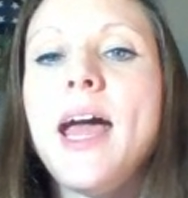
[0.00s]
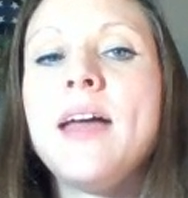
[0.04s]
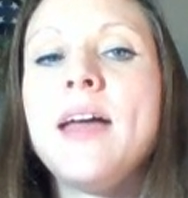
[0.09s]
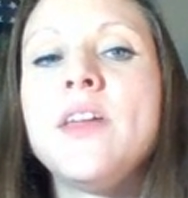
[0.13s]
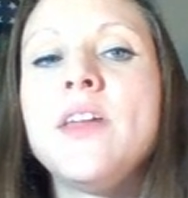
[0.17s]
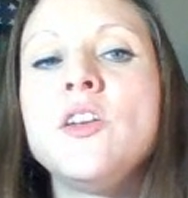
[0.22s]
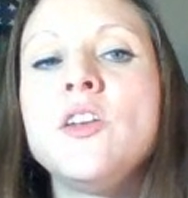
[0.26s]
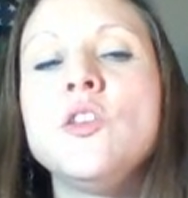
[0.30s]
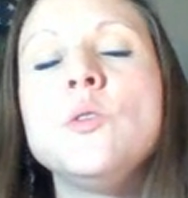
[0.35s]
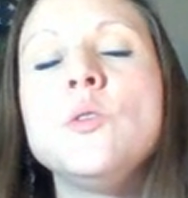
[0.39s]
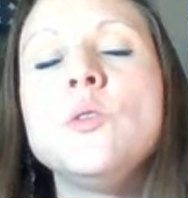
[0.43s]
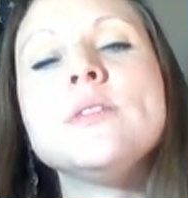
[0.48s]
and
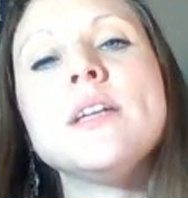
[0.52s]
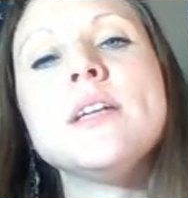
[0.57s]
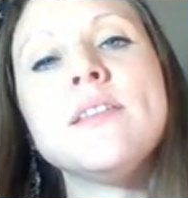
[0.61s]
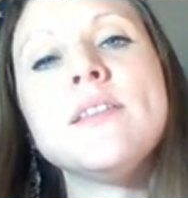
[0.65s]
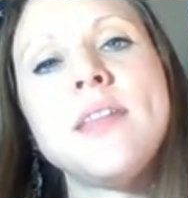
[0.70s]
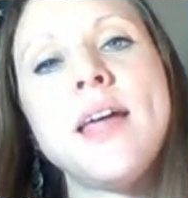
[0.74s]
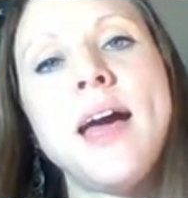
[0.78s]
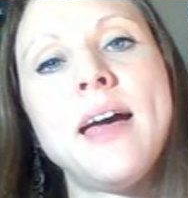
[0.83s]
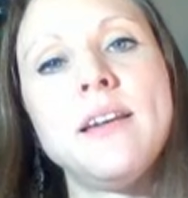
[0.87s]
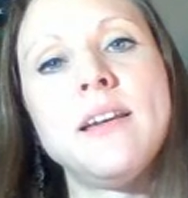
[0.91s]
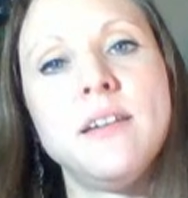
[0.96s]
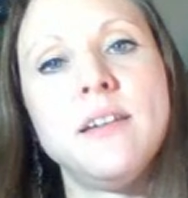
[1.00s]
then
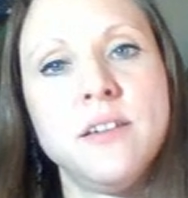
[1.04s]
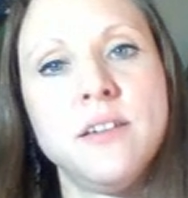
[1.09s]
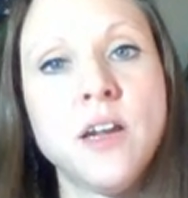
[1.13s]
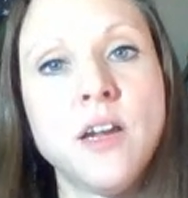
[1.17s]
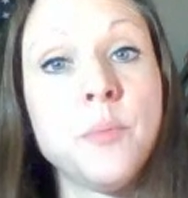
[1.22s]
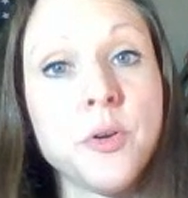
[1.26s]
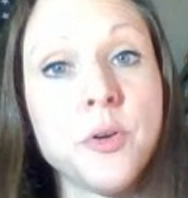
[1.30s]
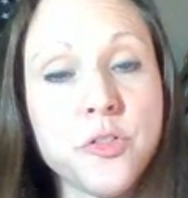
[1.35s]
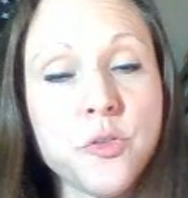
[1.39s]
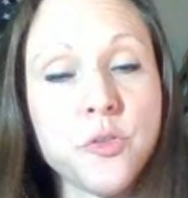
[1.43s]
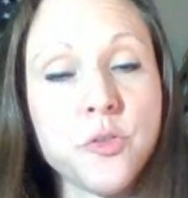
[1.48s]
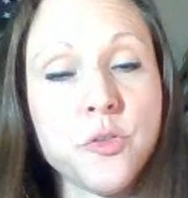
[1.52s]
using that
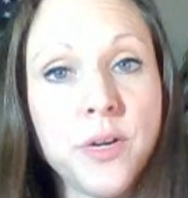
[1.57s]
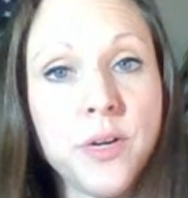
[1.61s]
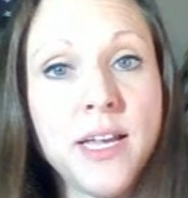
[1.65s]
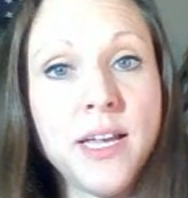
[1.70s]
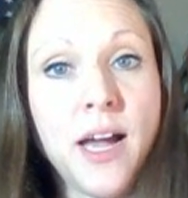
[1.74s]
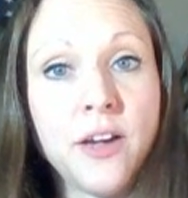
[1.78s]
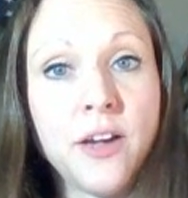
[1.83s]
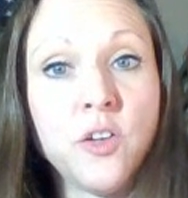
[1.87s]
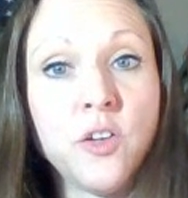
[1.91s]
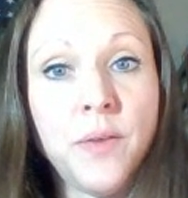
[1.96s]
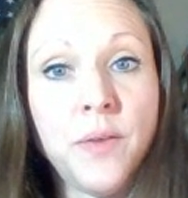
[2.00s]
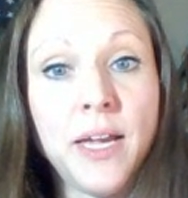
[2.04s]
number three,
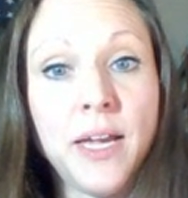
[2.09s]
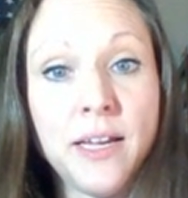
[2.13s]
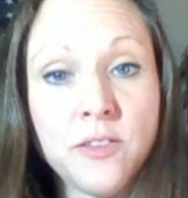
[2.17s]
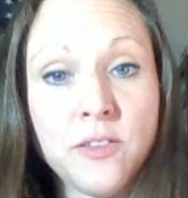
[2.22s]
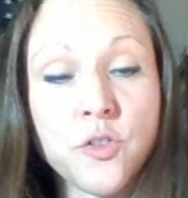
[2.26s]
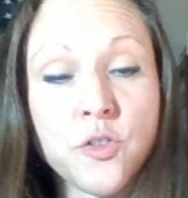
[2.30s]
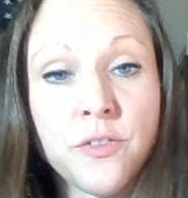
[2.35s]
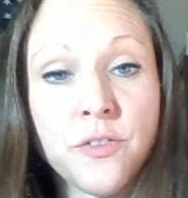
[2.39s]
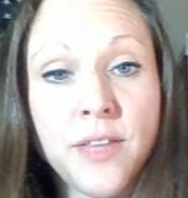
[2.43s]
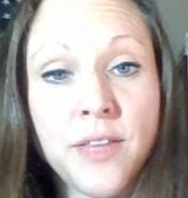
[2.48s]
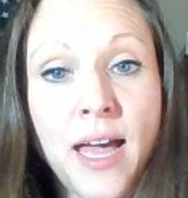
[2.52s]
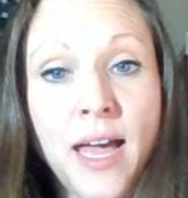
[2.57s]
how you've
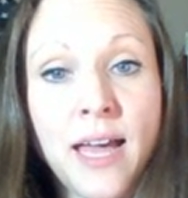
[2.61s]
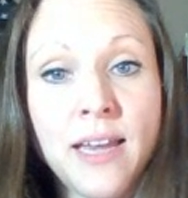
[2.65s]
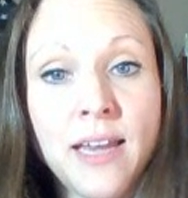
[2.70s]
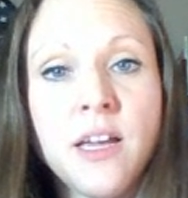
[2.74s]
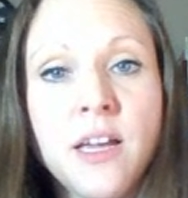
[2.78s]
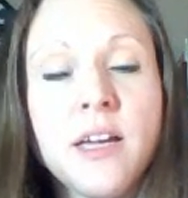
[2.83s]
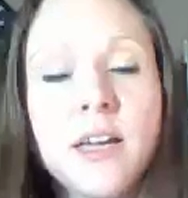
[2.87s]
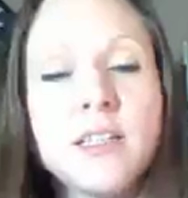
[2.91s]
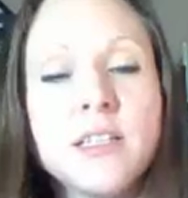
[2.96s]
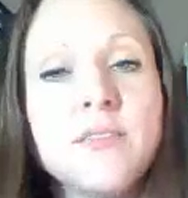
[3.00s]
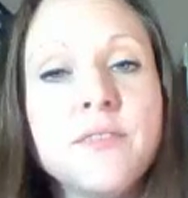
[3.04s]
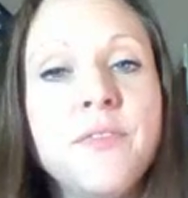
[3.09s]
answered that,
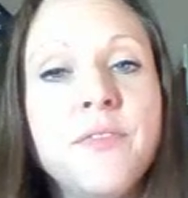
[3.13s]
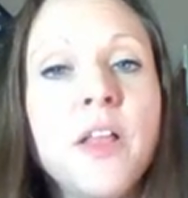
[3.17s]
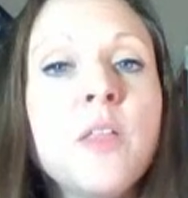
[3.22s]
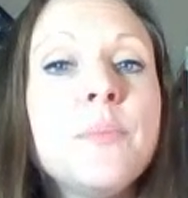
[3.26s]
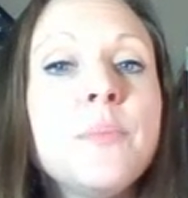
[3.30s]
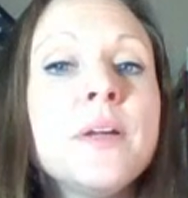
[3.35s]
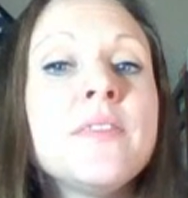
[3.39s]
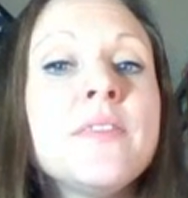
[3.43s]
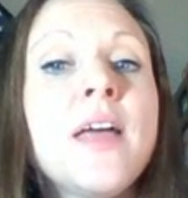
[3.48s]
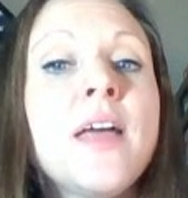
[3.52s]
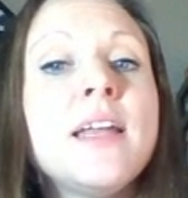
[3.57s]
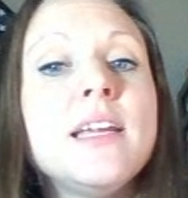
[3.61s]

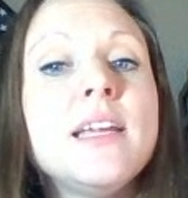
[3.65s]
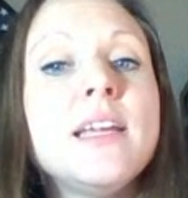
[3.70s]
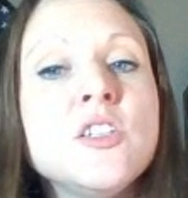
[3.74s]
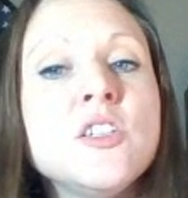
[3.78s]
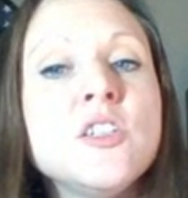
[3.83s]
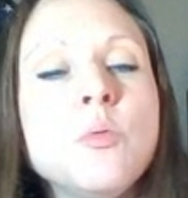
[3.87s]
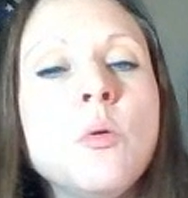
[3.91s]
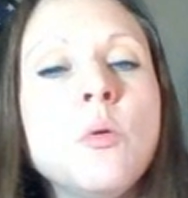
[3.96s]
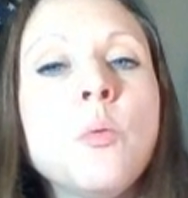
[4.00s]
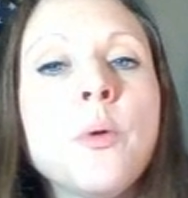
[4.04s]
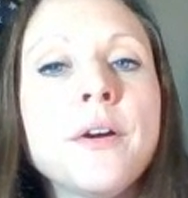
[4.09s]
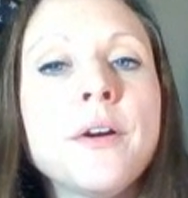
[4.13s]
developing that
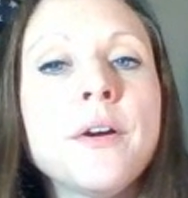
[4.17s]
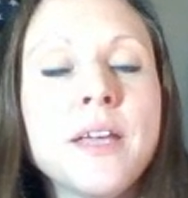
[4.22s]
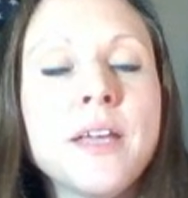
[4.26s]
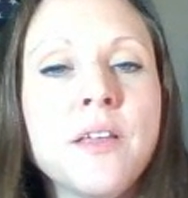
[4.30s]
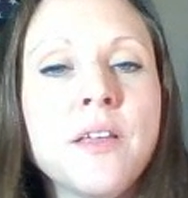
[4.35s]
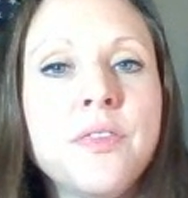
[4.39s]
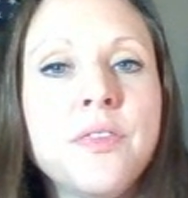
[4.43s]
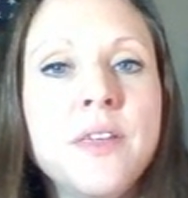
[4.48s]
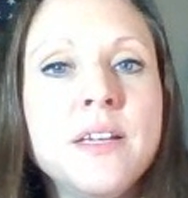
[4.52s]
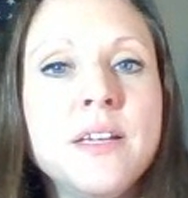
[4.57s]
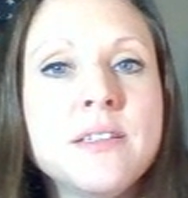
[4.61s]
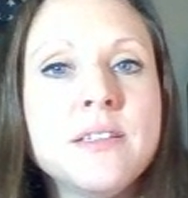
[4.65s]
into a
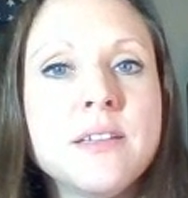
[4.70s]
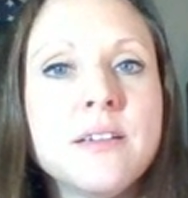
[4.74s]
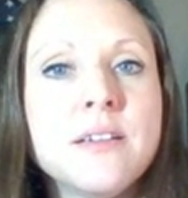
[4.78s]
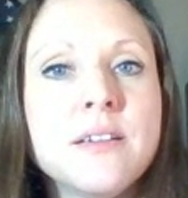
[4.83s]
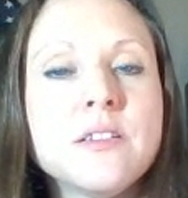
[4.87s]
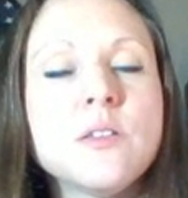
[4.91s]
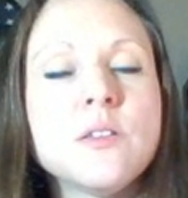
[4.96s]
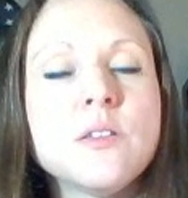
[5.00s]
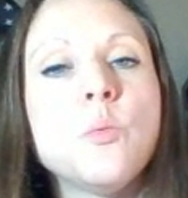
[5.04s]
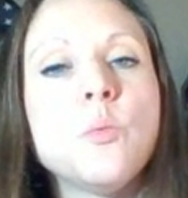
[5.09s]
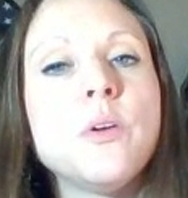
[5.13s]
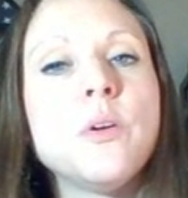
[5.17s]
working
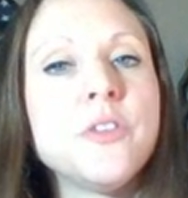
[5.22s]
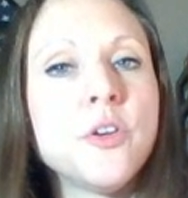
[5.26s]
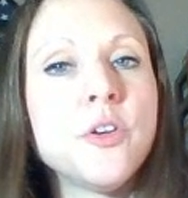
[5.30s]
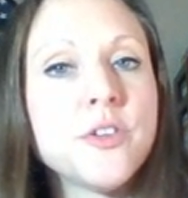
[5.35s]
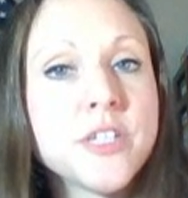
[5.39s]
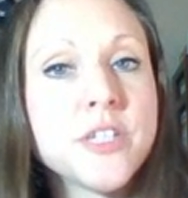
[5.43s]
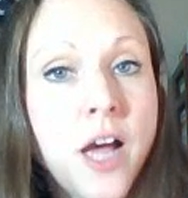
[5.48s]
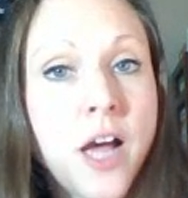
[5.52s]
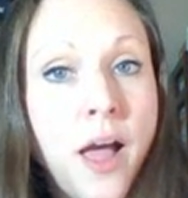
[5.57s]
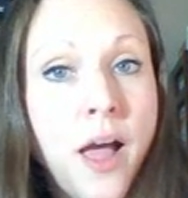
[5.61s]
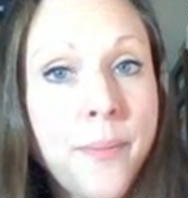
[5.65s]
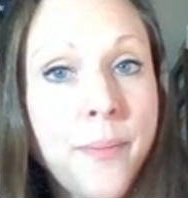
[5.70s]
thesis with your
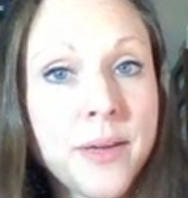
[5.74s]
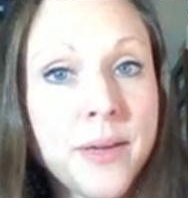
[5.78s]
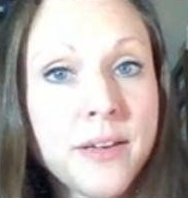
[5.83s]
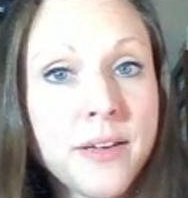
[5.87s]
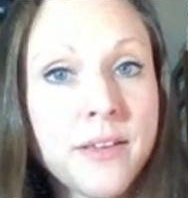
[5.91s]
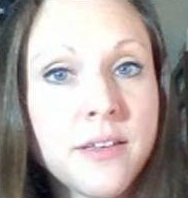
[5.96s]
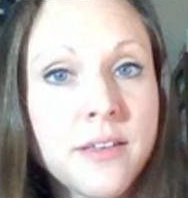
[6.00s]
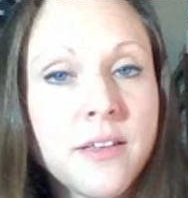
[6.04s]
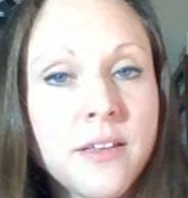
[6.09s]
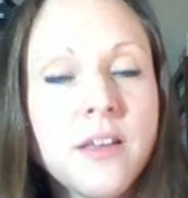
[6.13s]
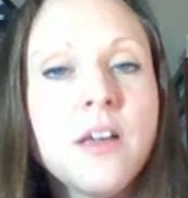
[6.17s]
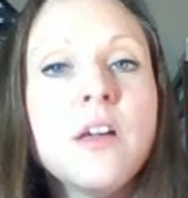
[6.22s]

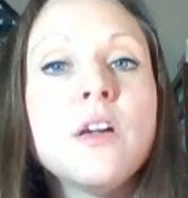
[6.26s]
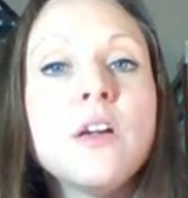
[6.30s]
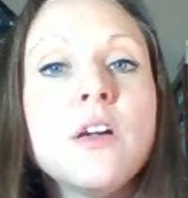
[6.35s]
topic,